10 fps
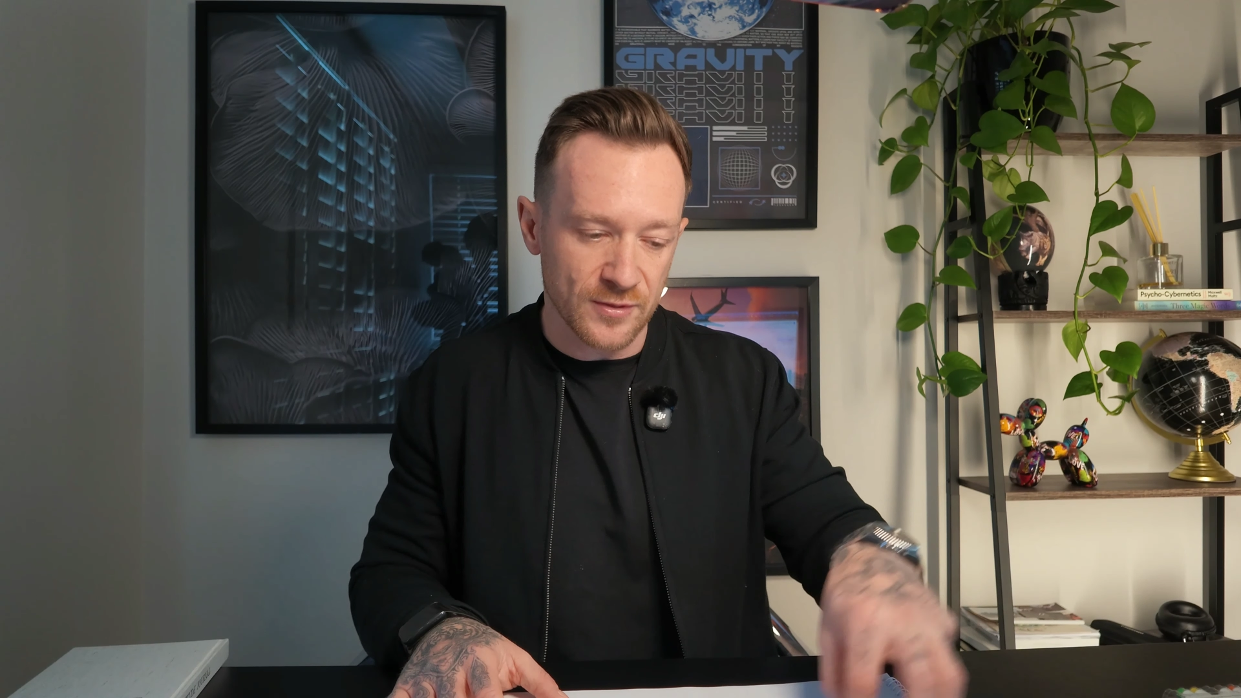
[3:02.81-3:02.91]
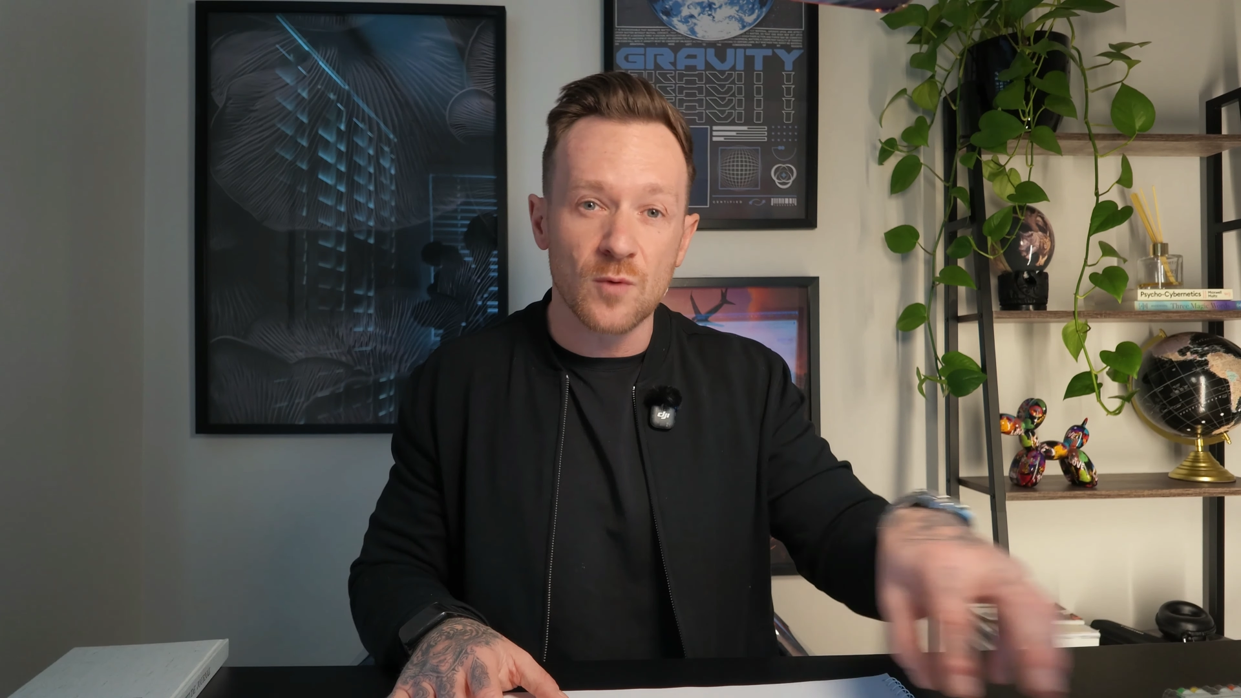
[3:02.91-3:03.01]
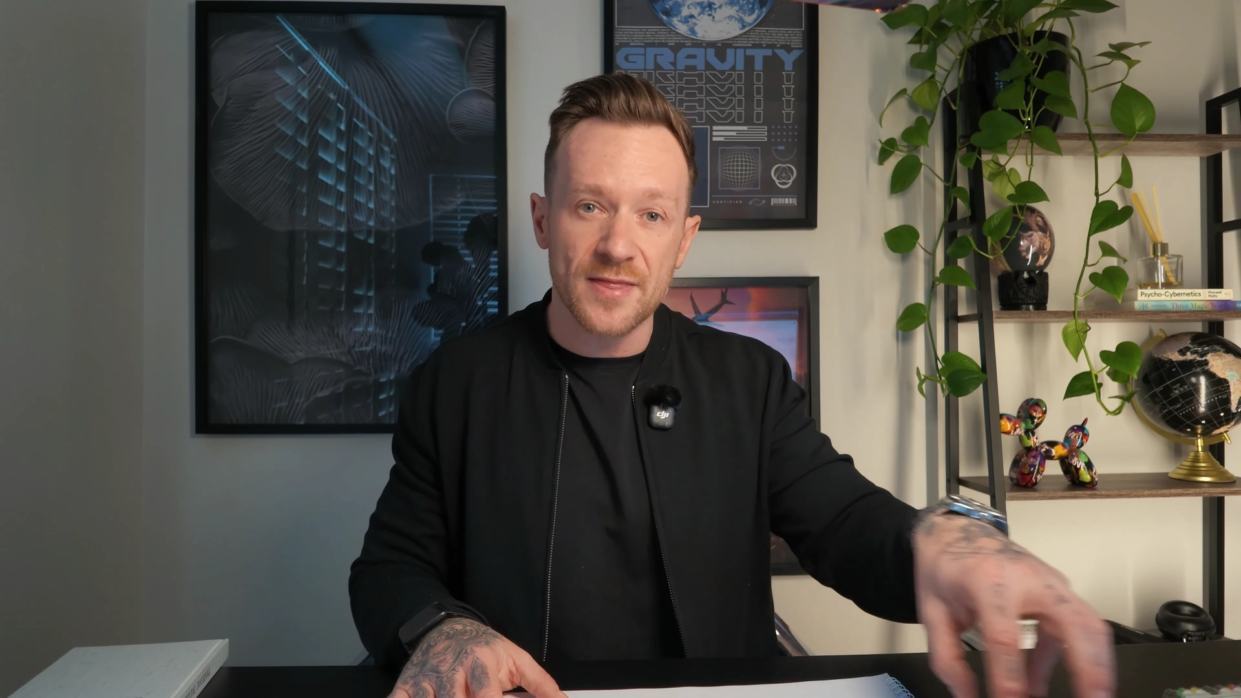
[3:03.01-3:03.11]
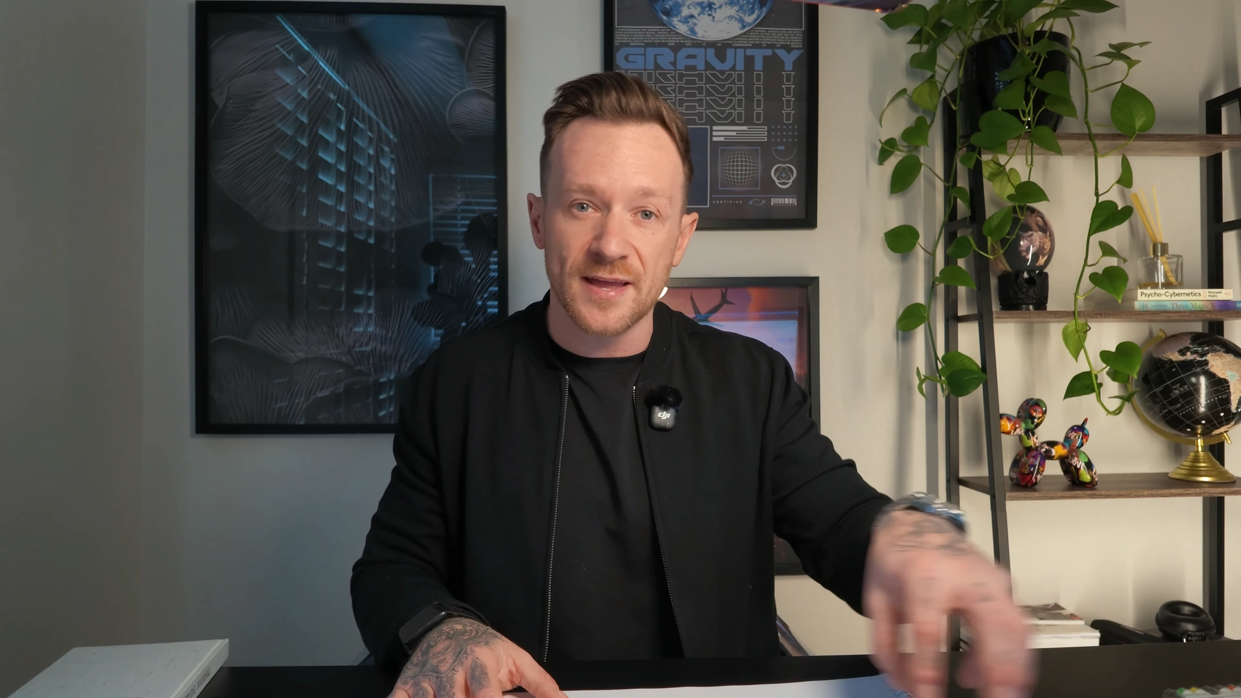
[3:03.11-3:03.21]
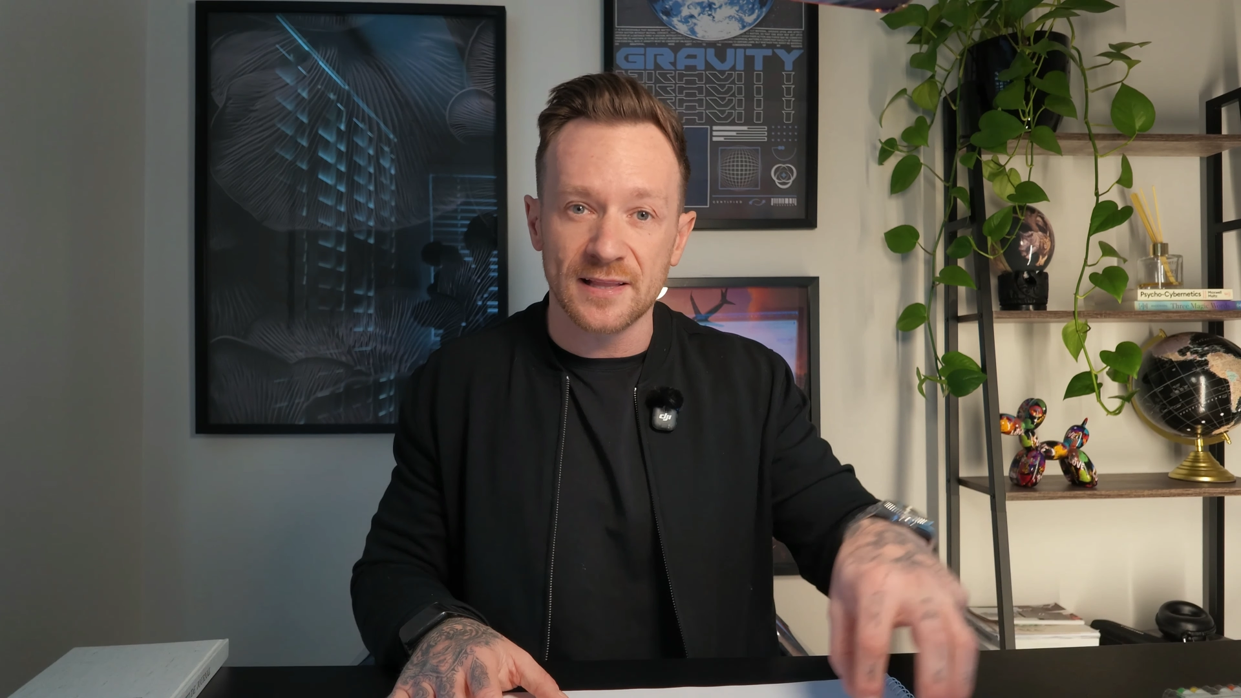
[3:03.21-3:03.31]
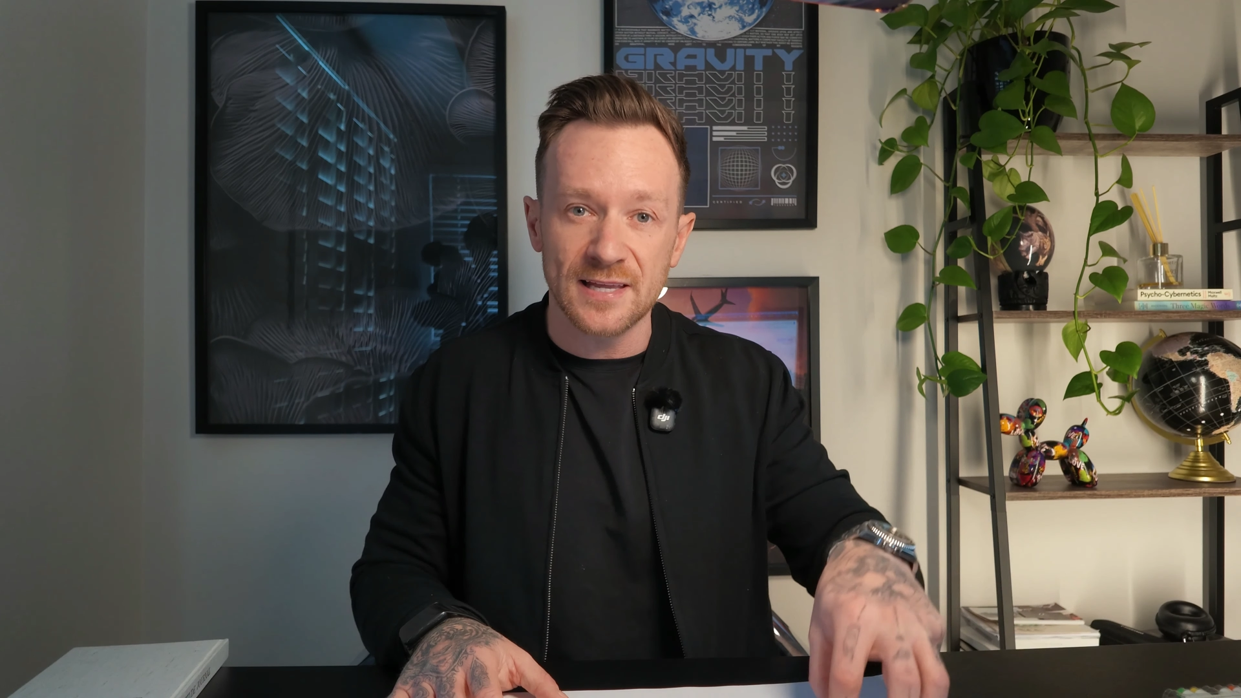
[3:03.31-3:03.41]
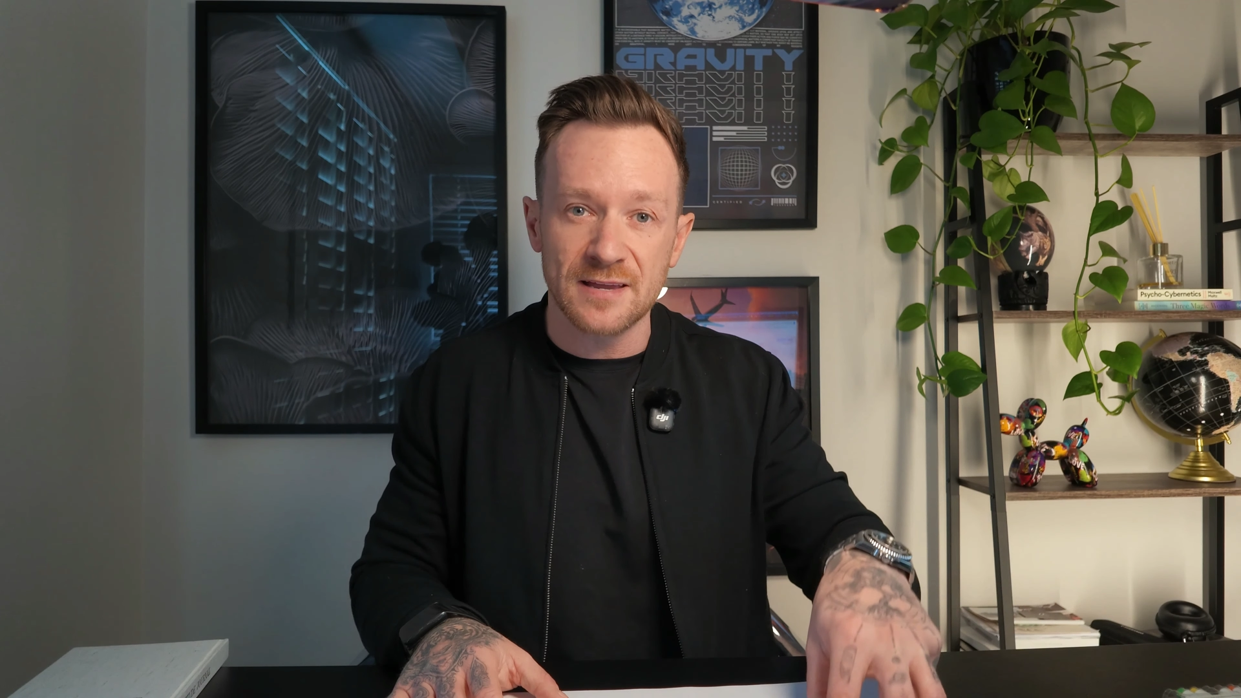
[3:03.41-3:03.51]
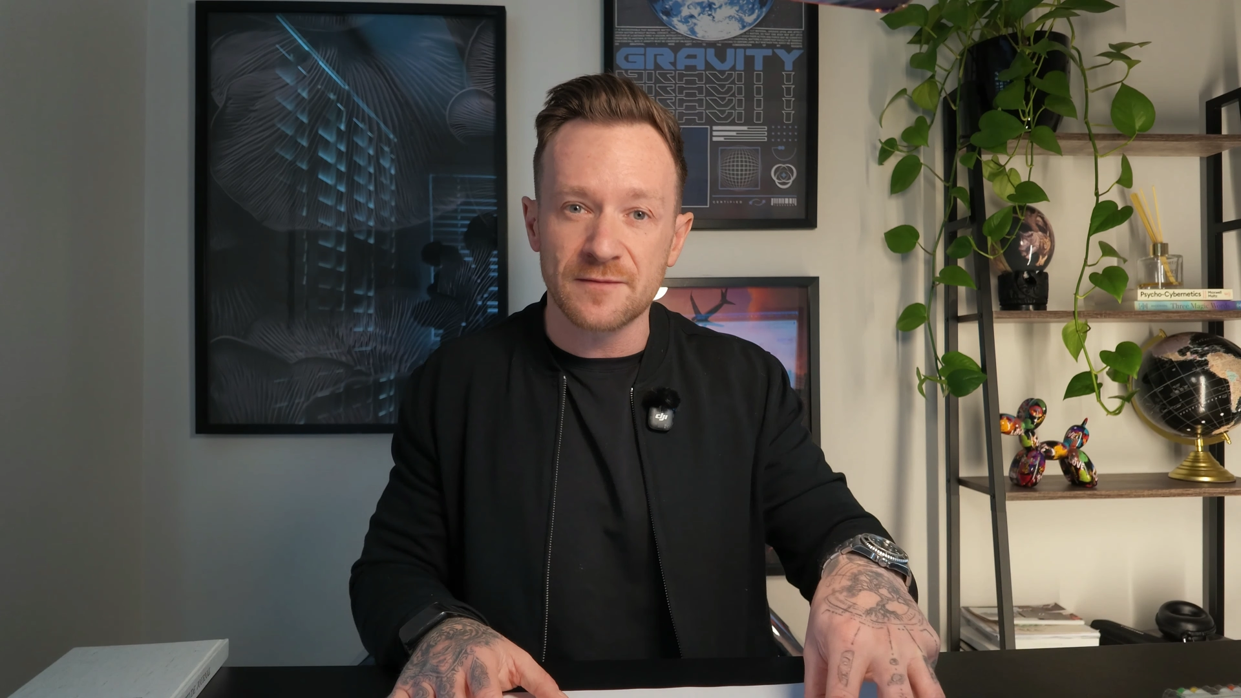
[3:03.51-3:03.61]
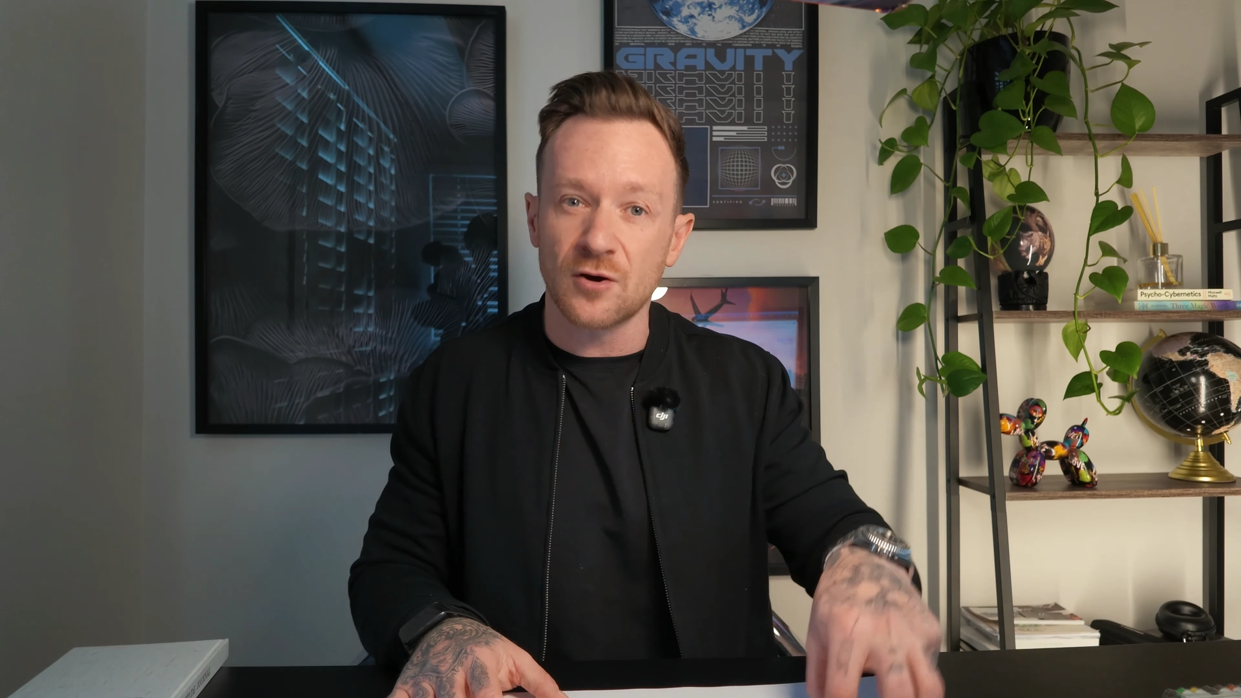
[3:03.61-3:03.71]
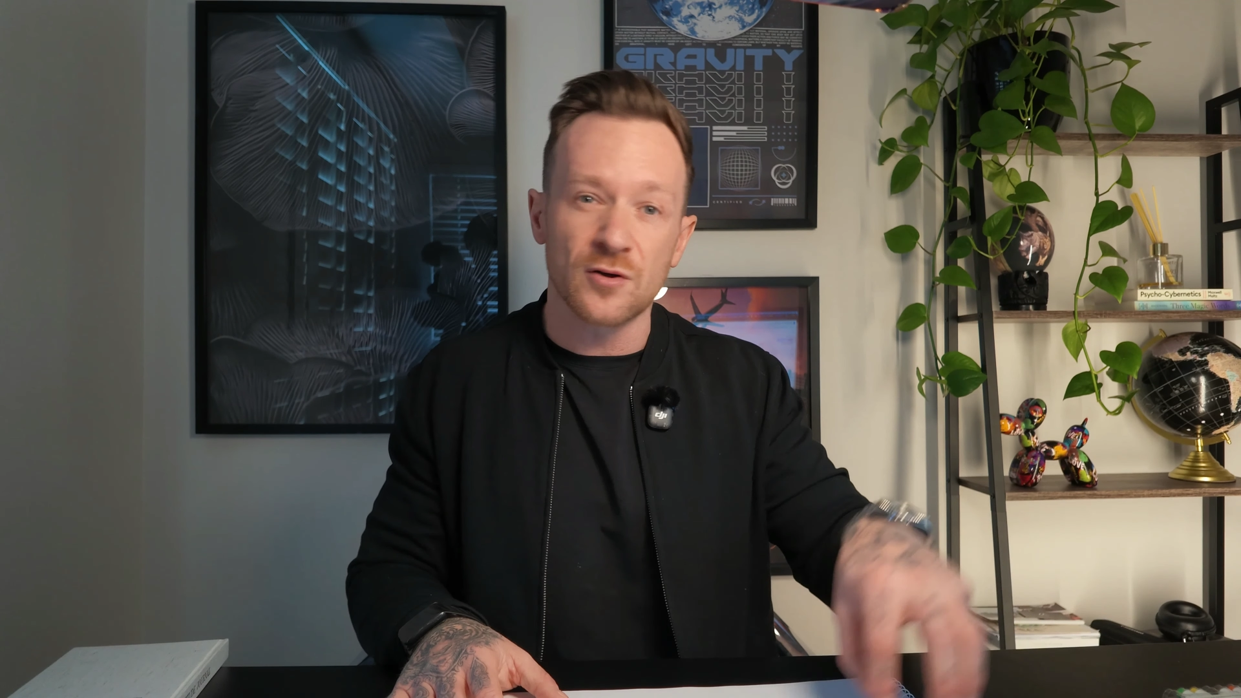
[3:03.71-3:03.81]
where they
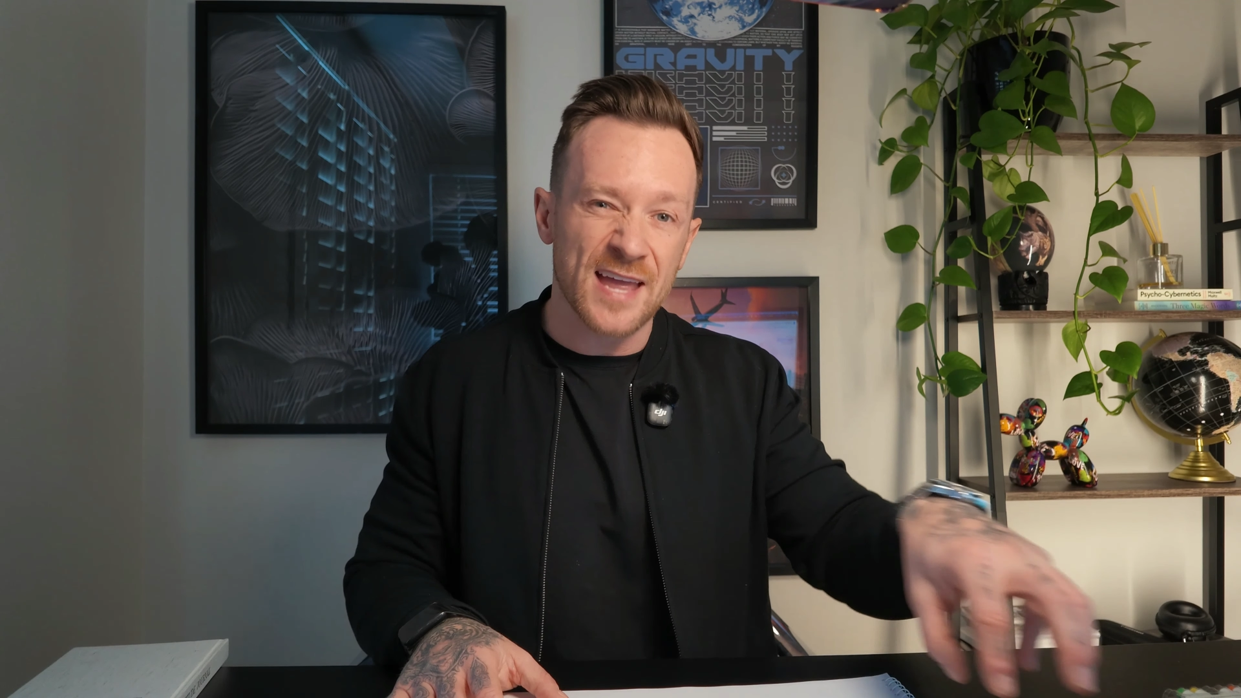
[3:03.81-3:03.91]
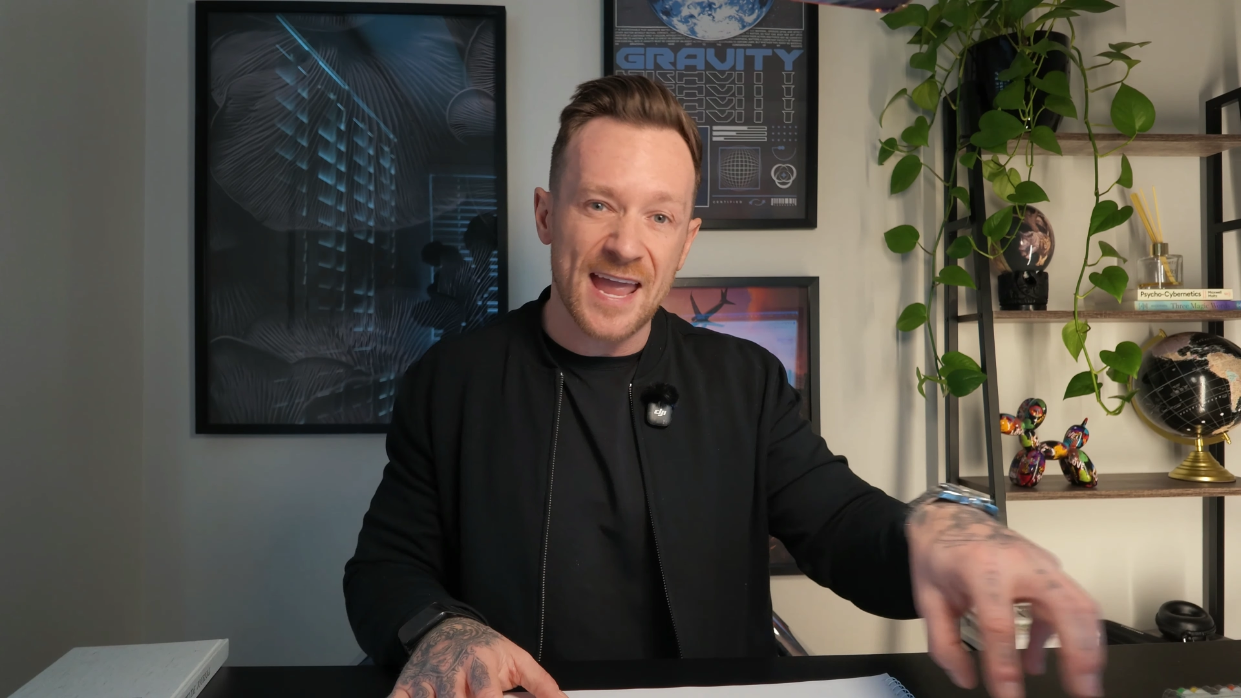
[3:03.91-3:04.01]
live or their